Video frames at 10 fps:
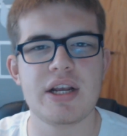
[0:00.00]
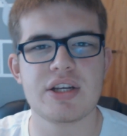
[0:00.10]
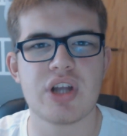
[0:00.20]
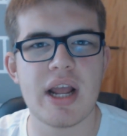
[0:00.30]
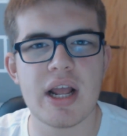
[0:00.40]

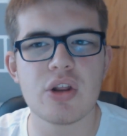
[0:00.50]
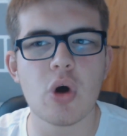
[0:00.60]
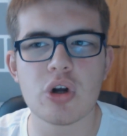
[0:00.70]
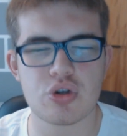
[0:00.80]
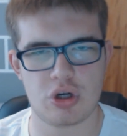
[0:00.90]
He's
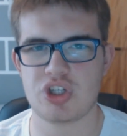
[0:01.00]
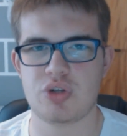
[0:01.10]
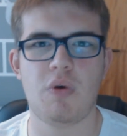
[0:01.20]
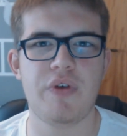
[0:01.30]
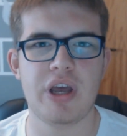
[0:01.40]
not
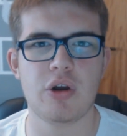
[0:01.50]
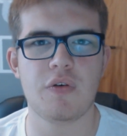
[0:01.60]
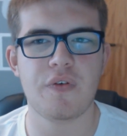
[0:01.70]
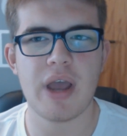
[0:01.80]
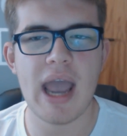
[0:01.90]
trustworthy
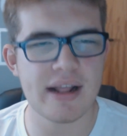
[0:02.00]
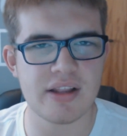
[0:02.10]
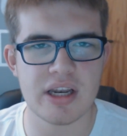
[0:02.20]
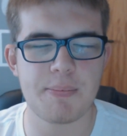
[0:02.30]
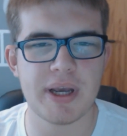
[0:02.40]
enough
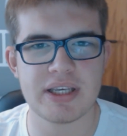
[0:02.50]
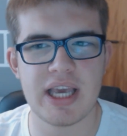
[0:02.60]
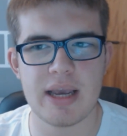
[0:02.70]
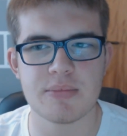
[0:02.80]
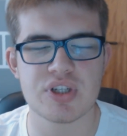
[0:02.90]
heading into
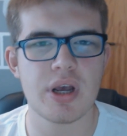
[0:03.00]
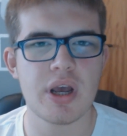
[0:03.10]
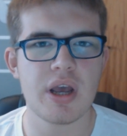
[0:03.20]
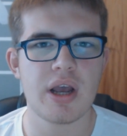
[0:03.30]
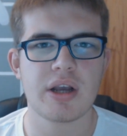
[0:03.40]
big games.
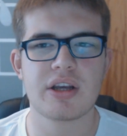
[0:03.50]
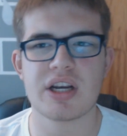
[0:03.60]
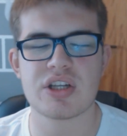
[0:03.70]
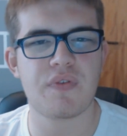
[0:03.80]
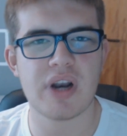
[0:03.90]

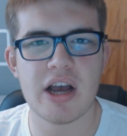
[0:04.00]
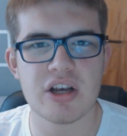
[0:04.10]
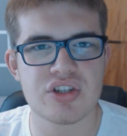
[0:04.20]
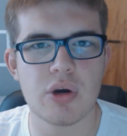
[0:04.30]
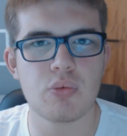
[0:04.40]
Kristoffer
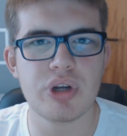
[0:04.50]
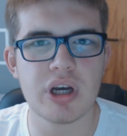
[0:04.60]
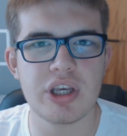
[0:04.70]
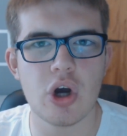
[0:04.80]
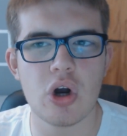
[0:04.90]
Ajer still
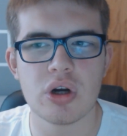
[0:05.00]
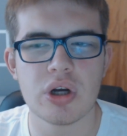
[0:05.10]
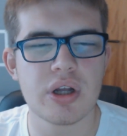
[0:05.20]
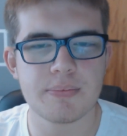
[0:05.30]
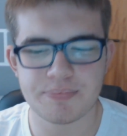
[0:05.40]
really young.